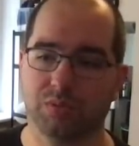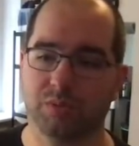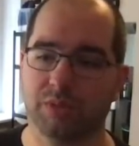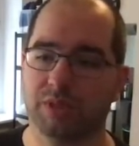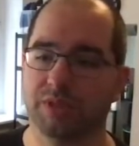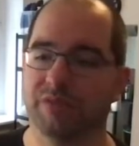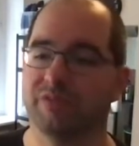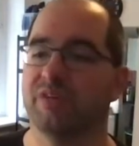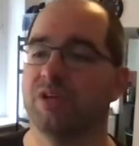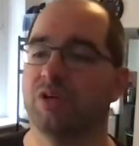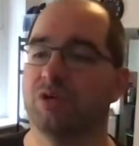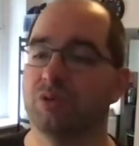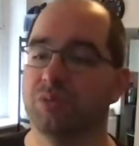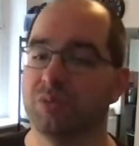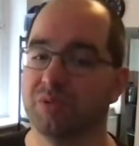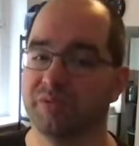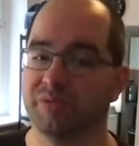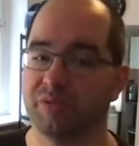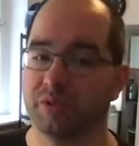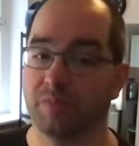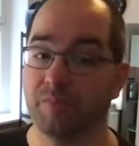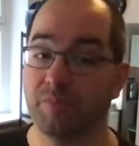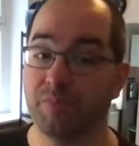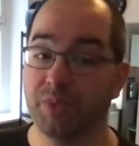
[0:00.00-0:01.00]
letter variable
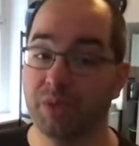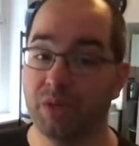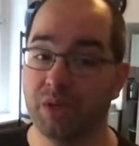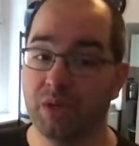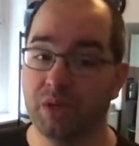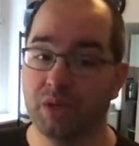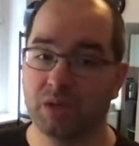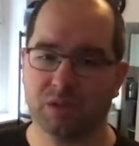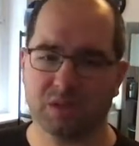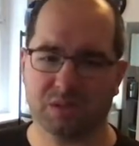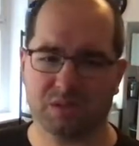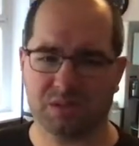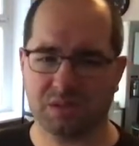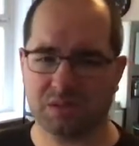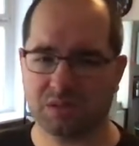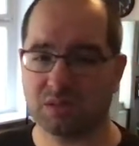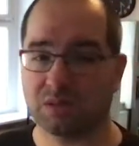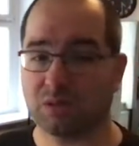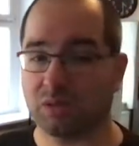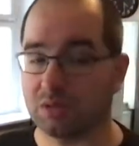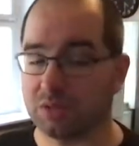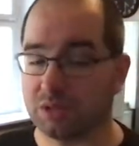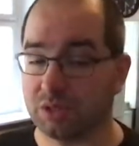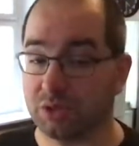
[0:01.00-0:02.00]
thing, because this will
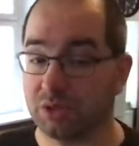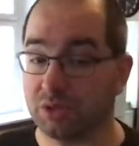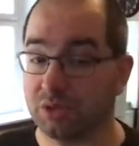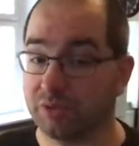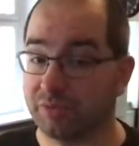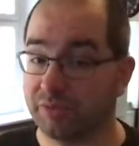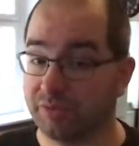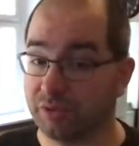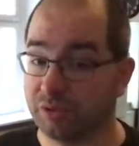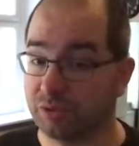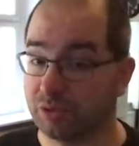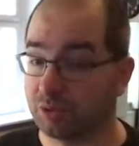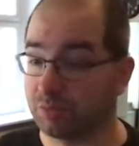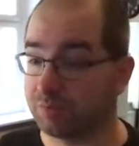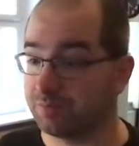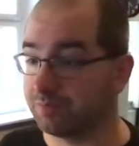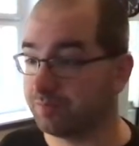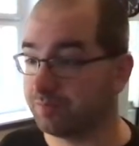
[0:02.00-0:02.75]
cause issue in the future.